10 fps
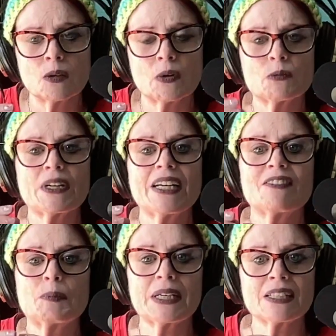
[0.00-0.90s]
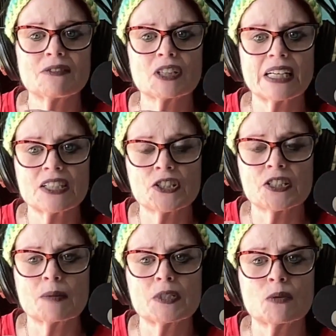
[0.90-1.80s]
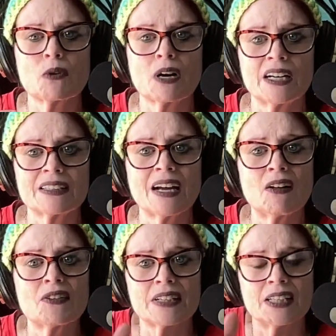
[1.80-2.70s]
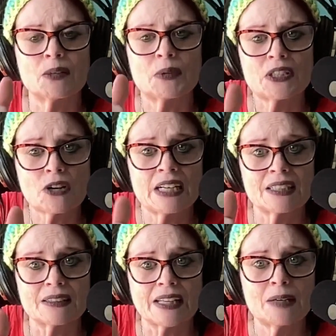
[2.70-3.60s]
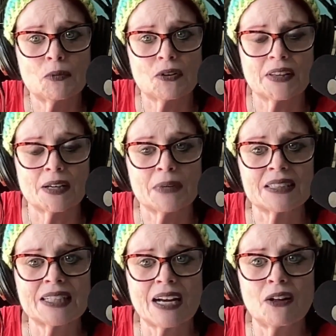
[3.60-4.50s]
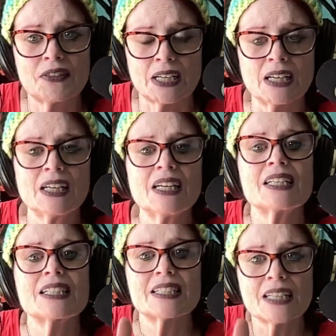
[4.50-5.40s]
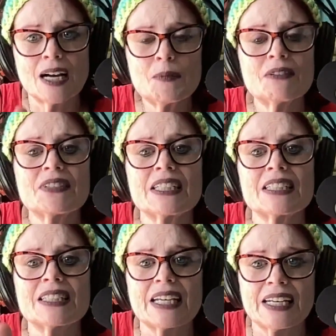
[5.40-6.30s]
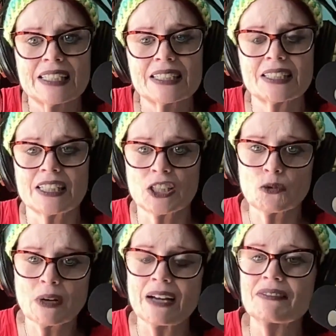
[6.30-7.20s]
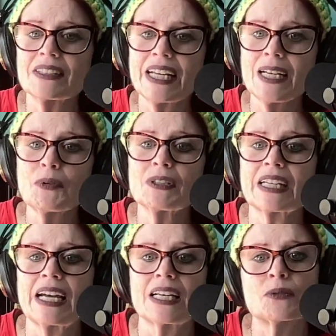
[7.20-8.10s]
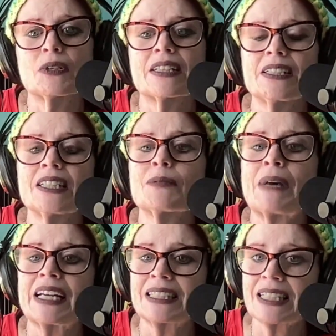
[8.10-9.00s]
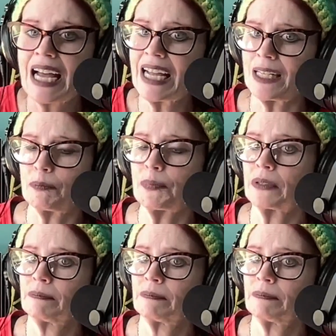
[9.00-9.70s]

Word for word: when we have been in relationships that were unhealthy and then we tried to label them as healthy. Some of these things that you have labeled as, well, this is my type.